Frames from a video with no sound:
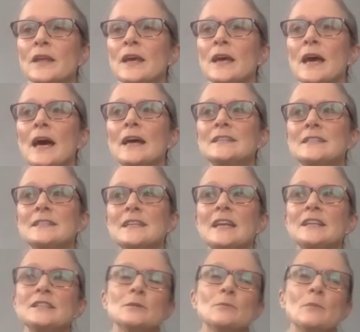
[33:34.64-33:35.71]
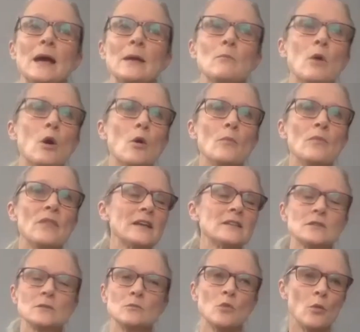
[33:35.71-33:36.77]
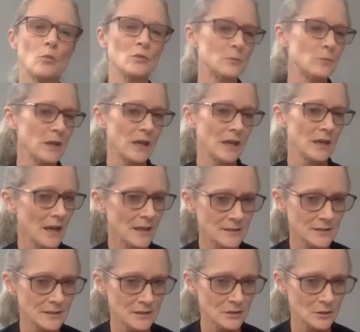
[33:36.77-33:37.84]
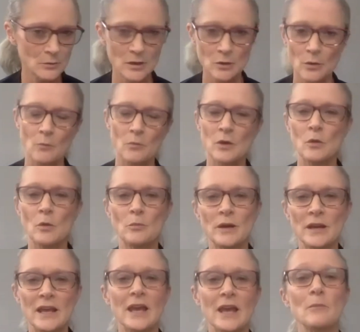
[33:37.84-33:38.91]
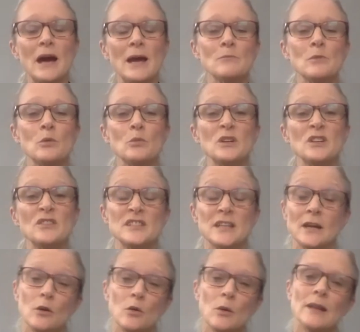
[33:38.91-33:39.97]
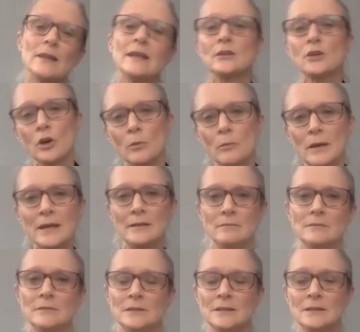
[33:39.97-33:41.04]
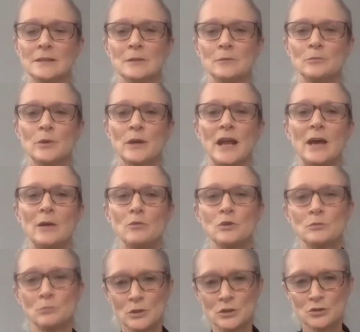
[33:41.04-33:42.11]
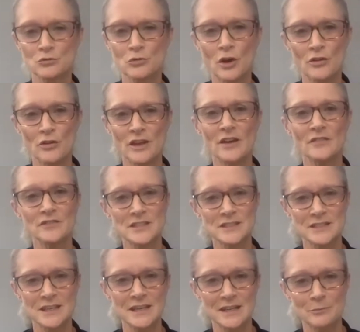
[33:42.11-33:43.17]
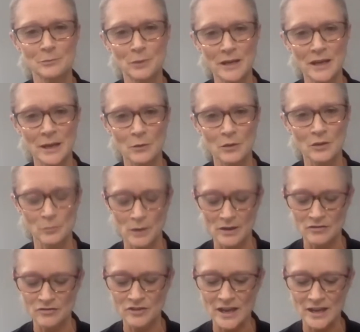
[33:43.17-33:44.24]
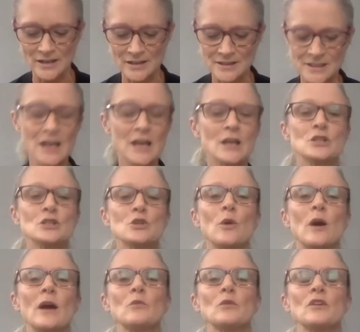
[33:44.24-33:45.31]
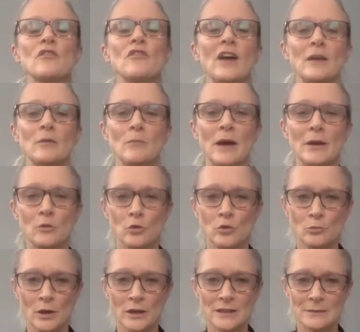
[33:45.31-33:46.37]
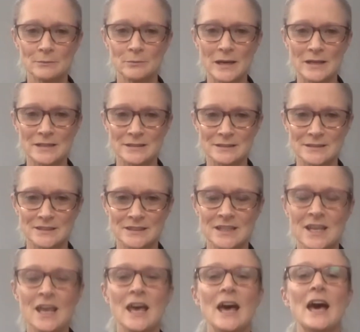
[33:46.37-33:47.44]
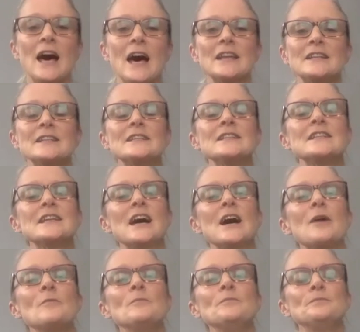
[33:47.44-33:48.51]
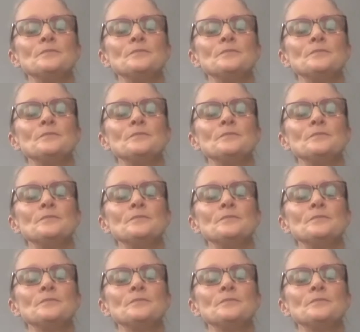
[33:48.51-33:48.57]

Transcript: and said to my mum that someone was being nasty to me when we were playing my mum would have said oh well then come in but I would much rather have stayed playing with my friends so I would fight my own battles and um,